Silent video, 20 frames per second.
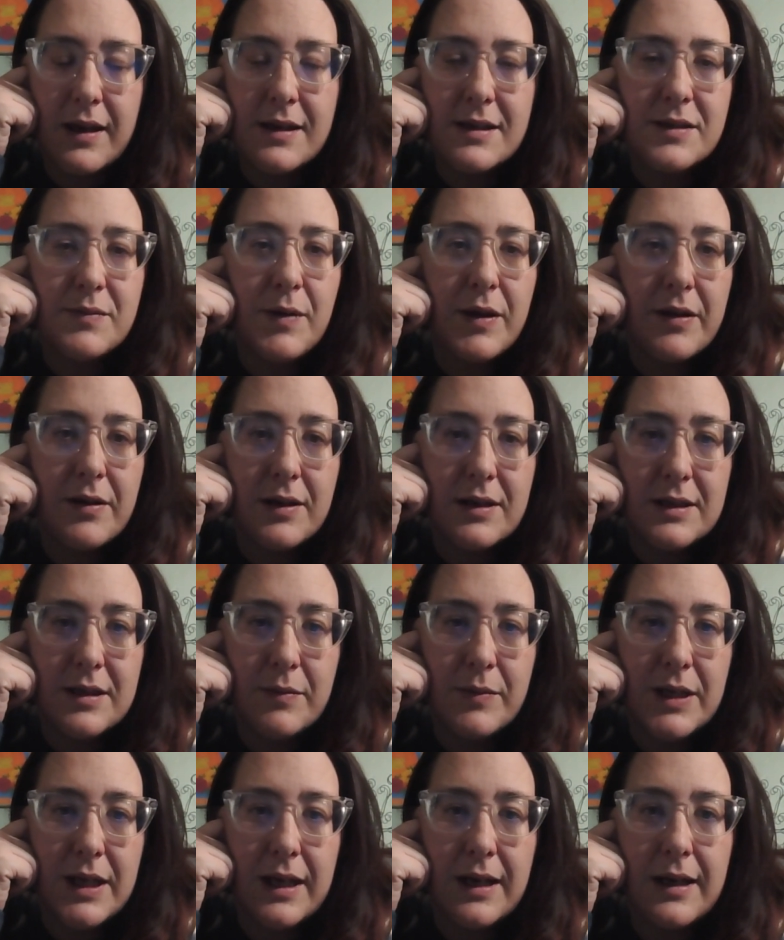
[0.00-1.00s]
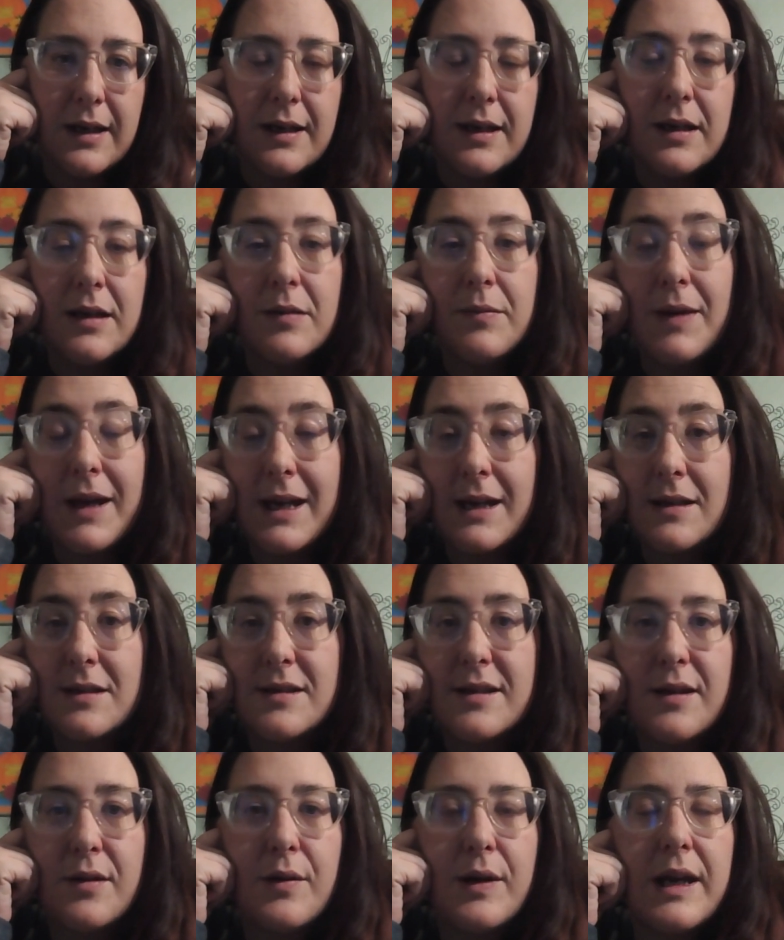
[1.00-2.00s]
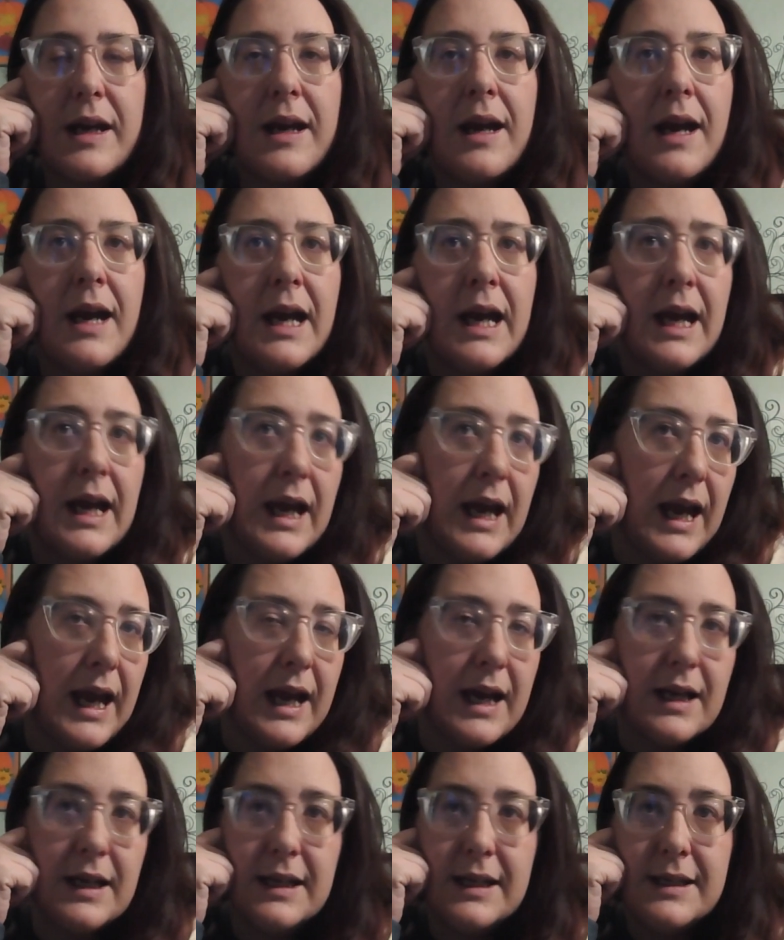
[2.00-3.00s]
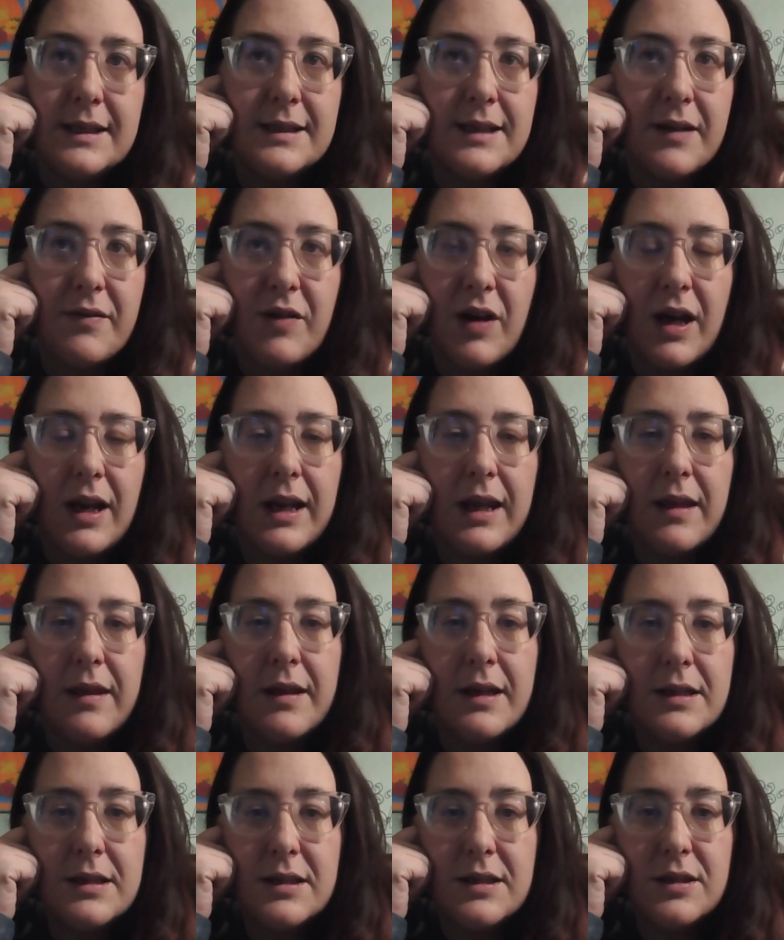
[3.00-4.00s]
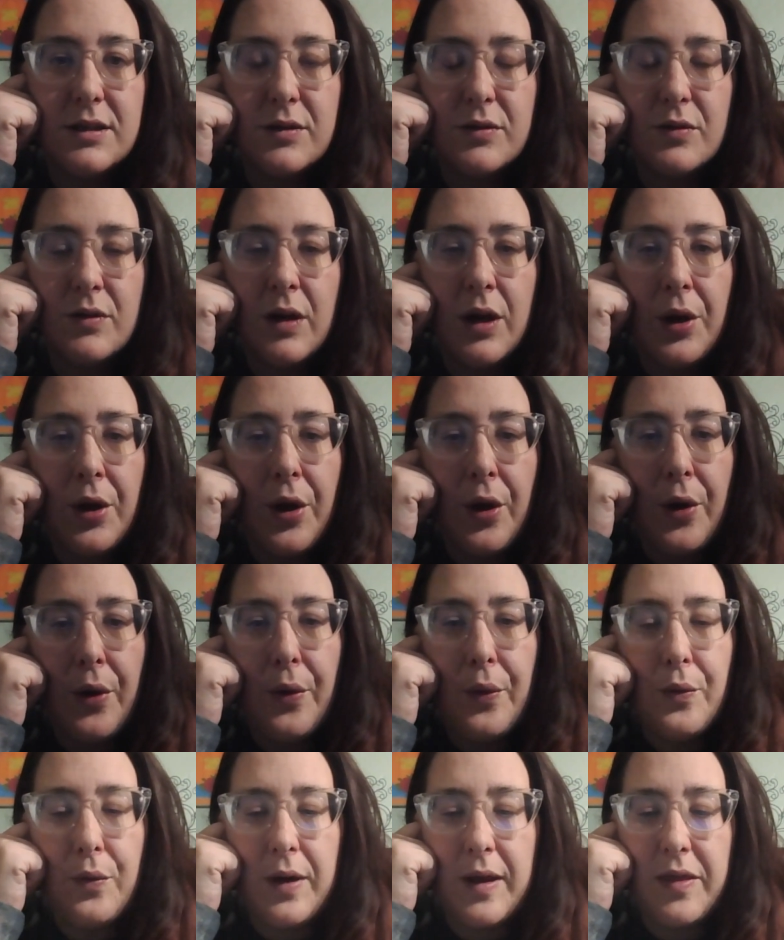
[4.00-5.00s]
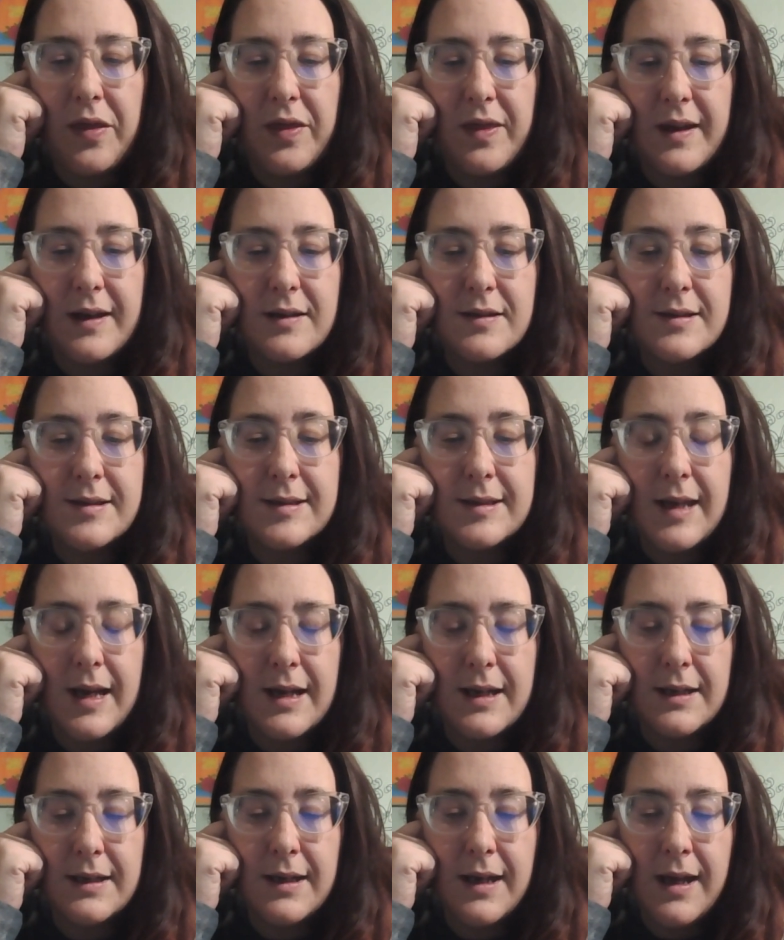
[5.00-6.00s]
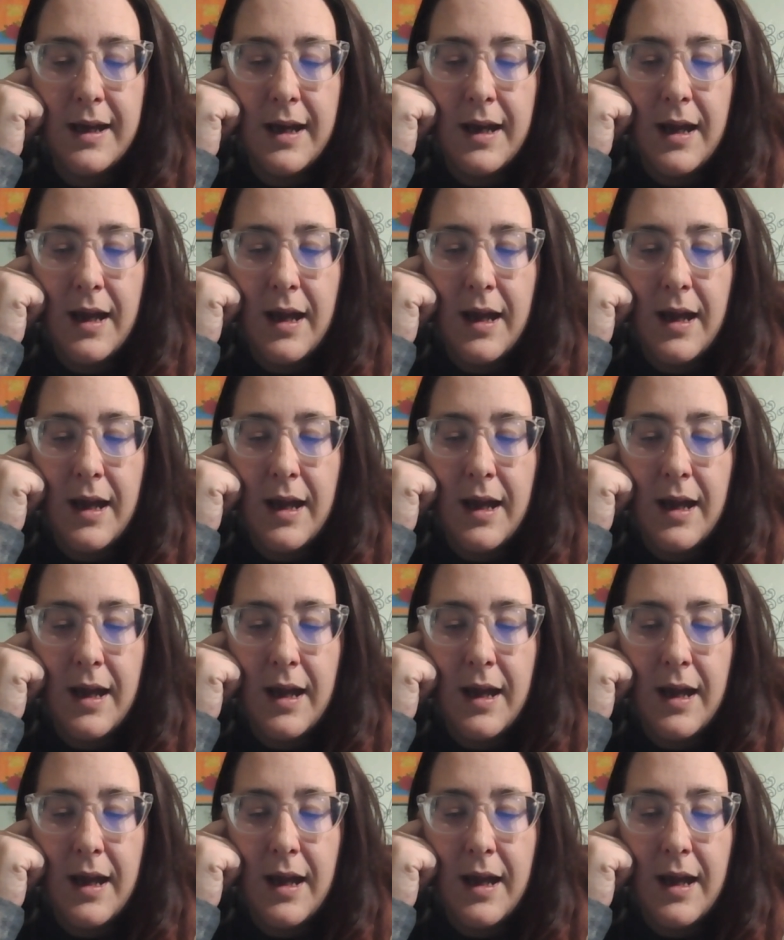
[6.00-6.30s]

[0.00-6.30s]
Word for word: His mother intimidated him and Zoe, and he's never had anything to do with their son.